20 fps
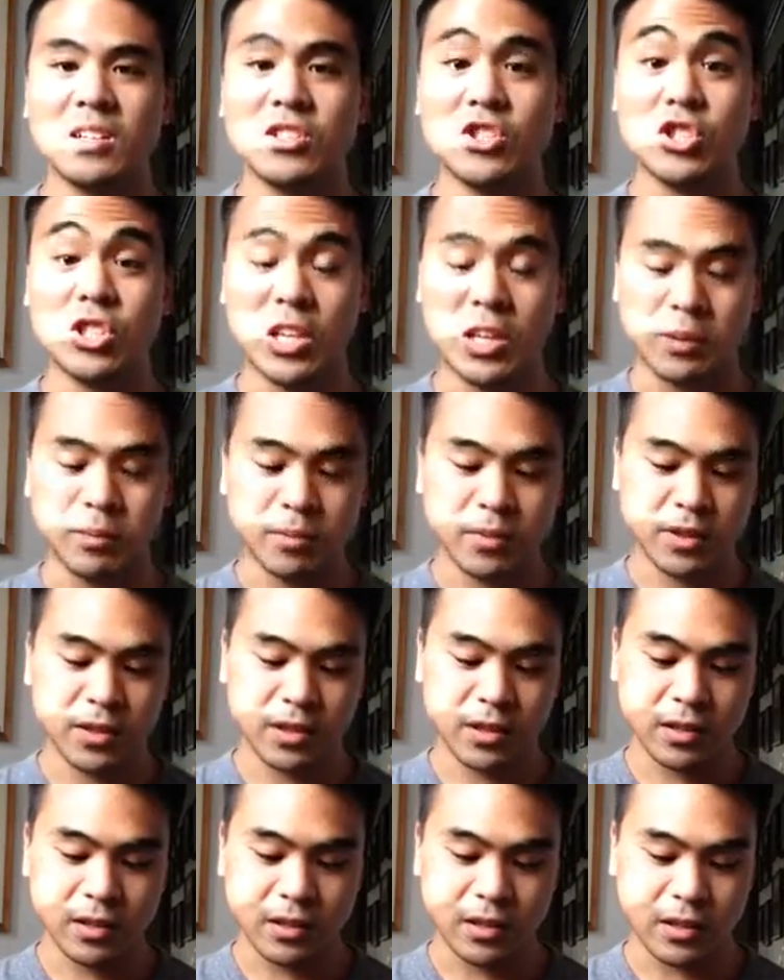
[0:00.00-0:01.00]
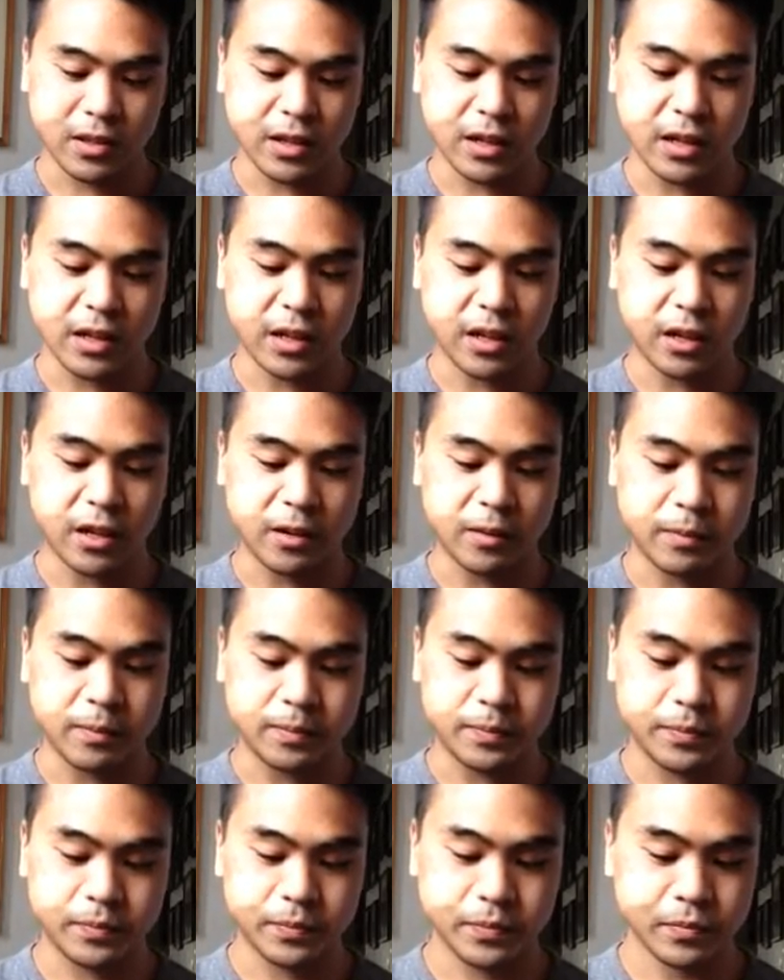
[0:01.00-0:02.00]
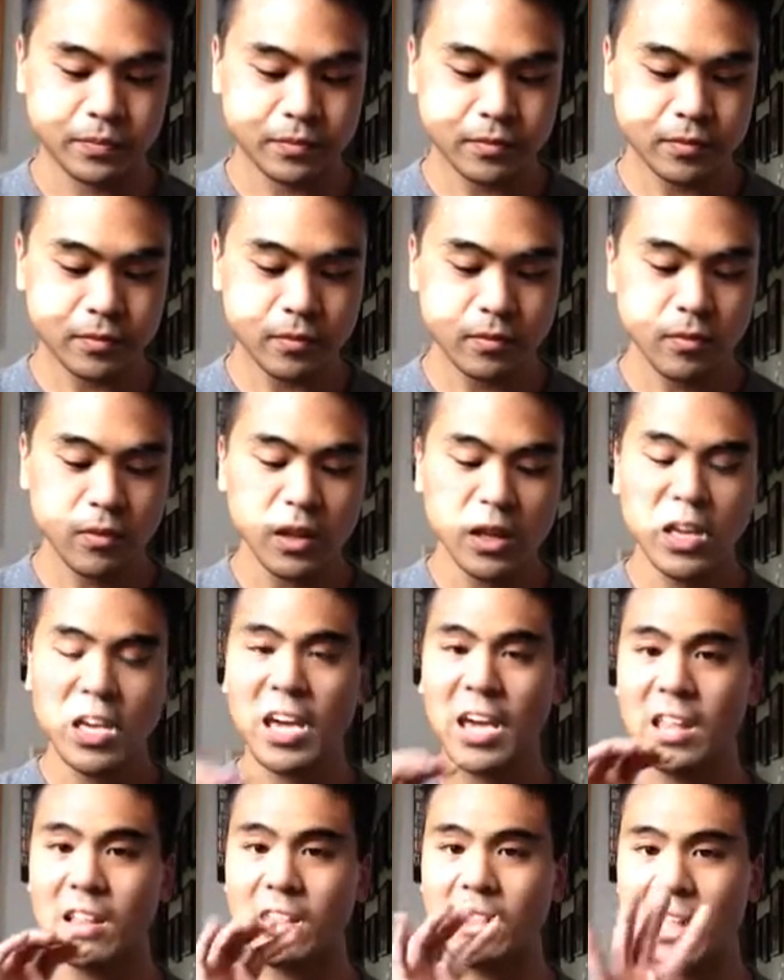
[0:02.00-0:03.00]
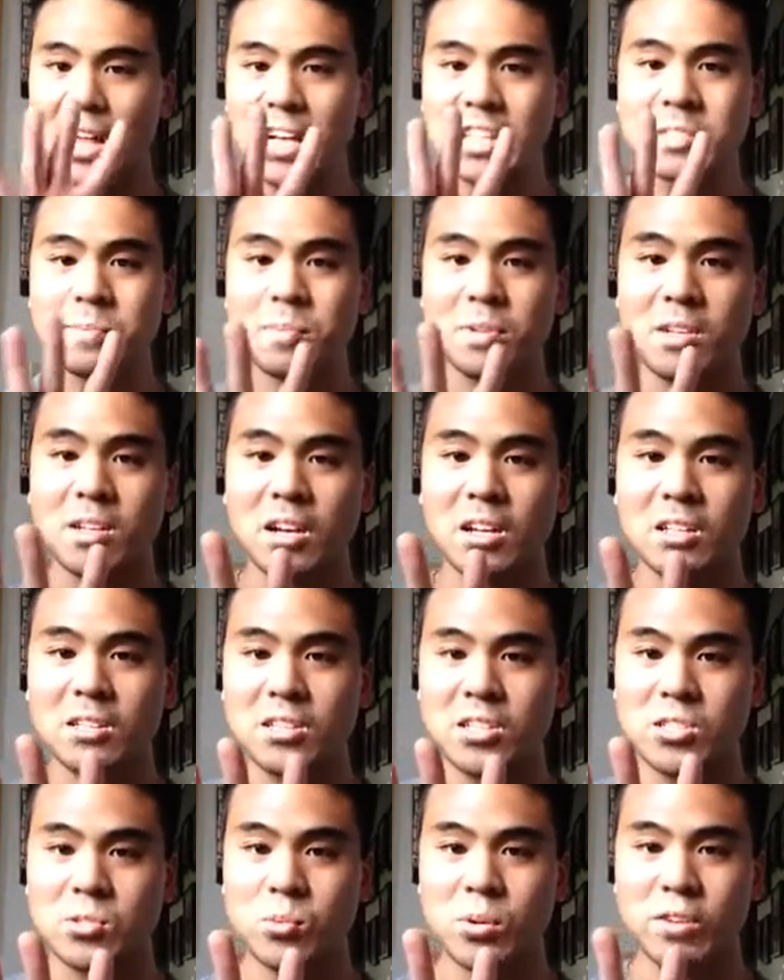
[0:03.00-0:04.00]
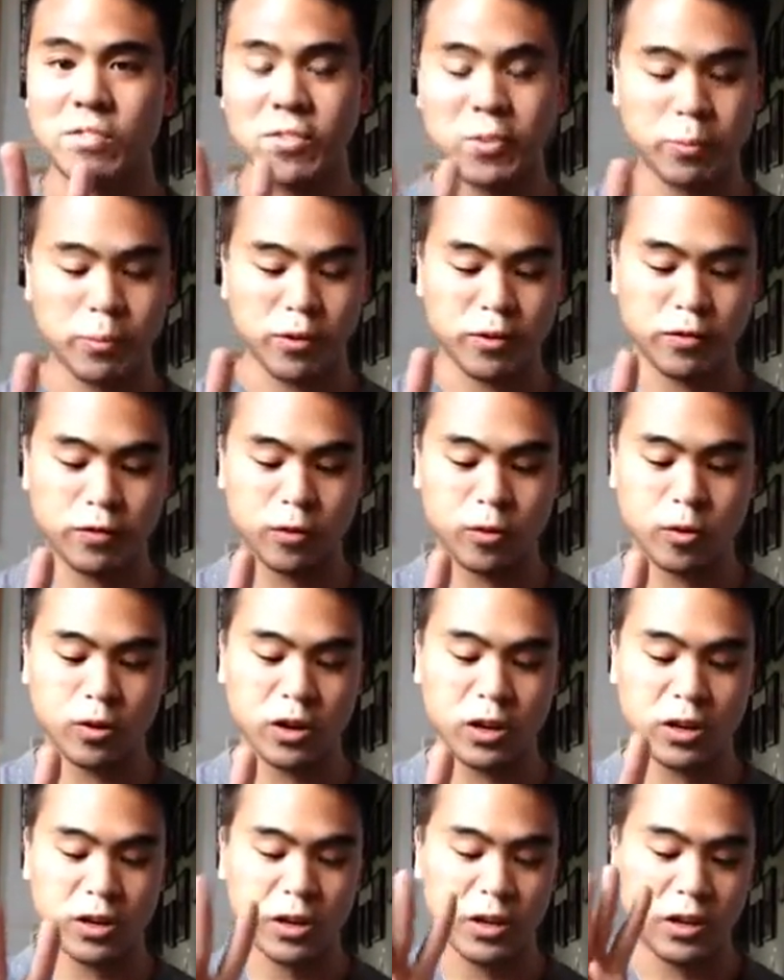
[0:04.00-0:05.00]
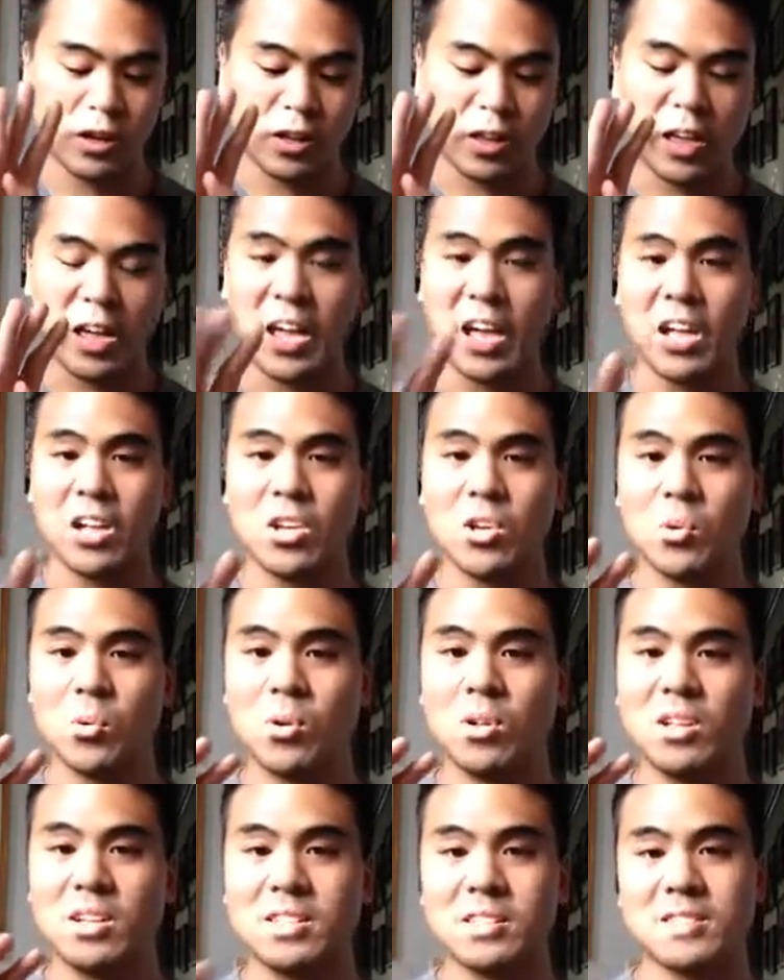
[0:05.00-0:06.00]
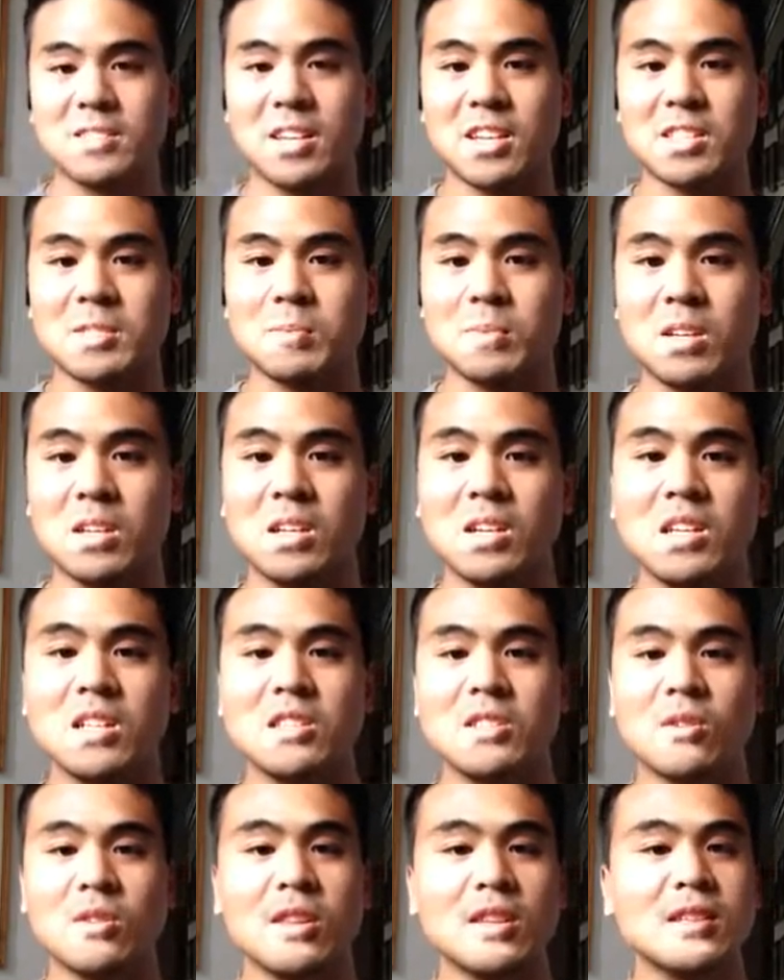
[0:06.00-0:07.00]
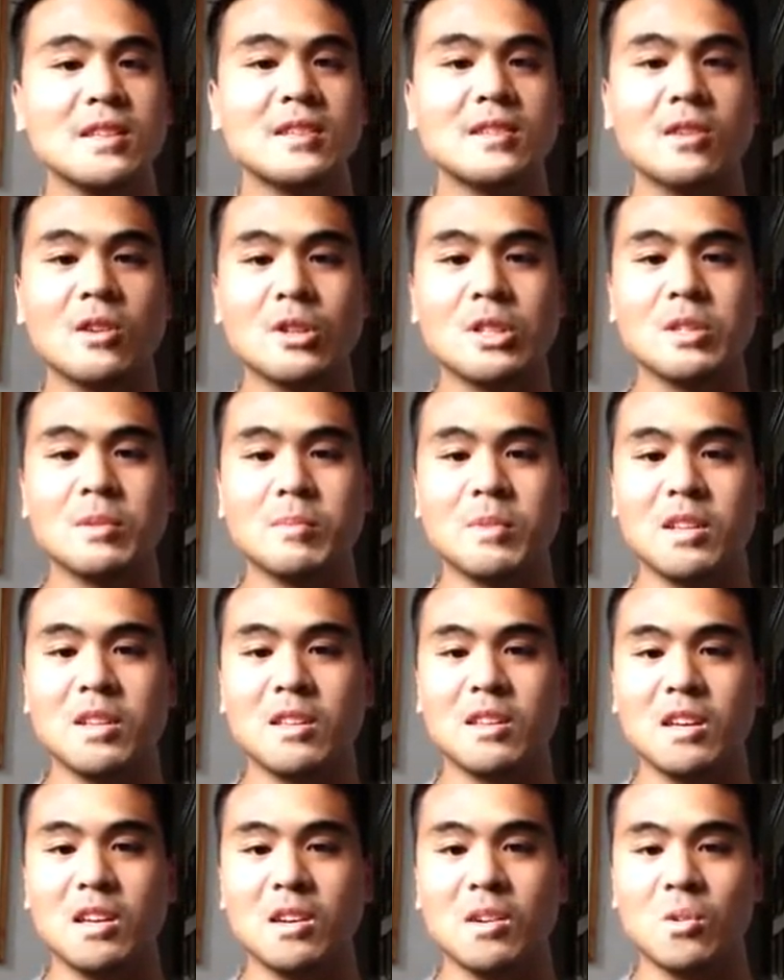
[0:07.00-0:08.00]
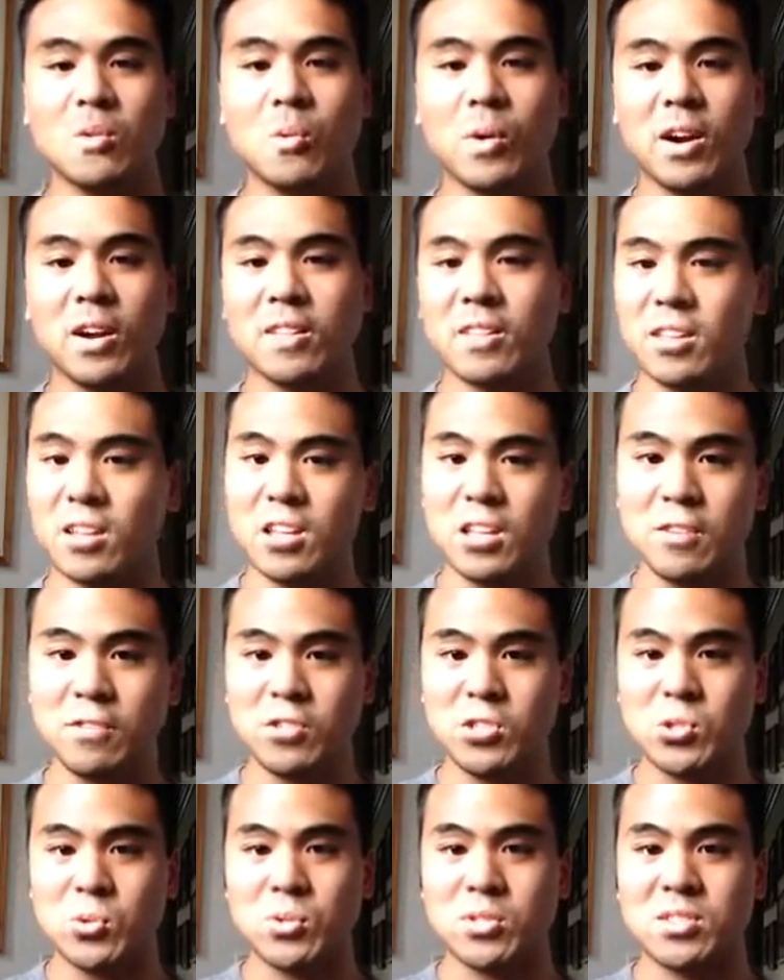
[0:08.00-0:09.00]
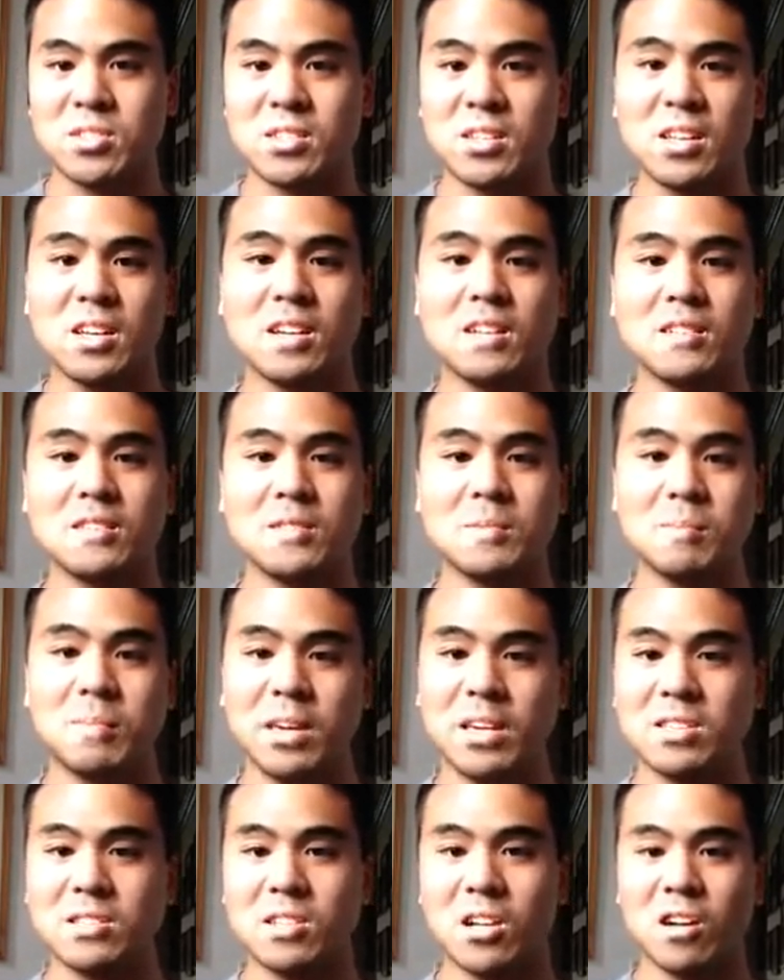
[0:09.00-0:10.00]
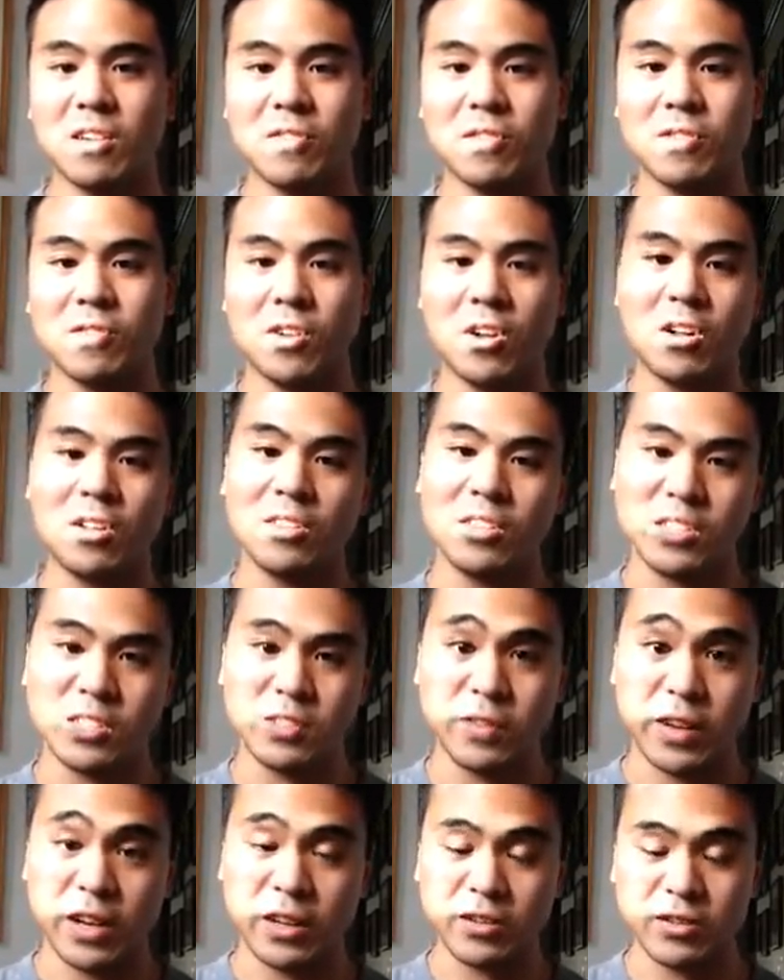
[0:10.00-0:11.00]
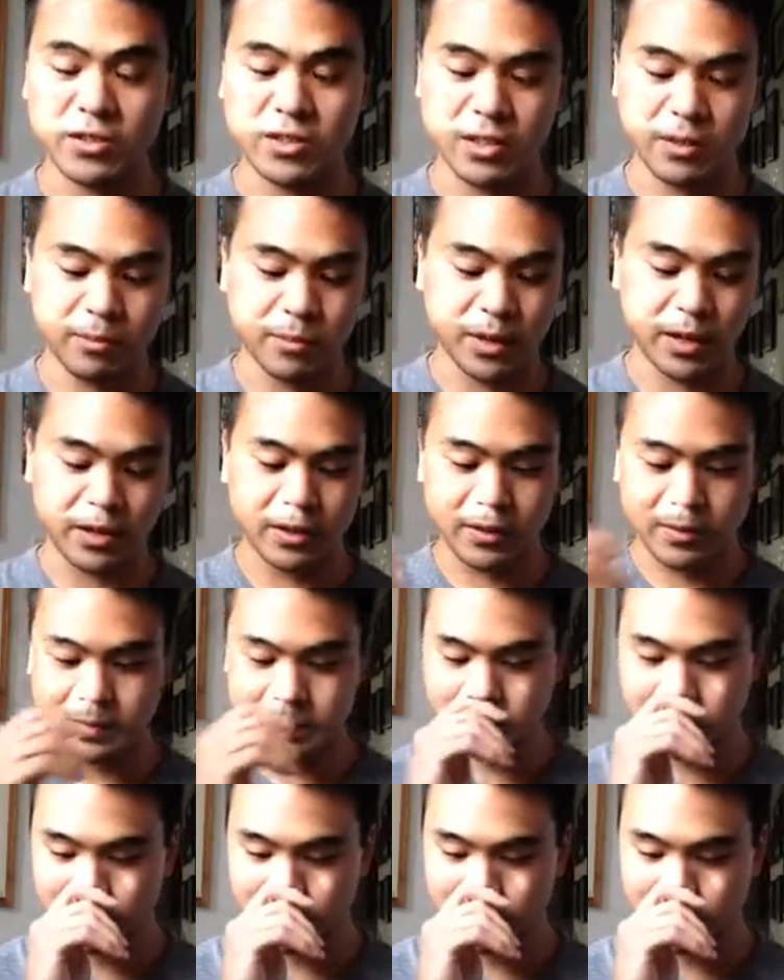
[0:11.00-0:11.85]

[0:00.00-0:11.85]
shaped. And last but not least, we have number 4, annual assessment. So this is ultimately where the individual stands based off of all these factors combined.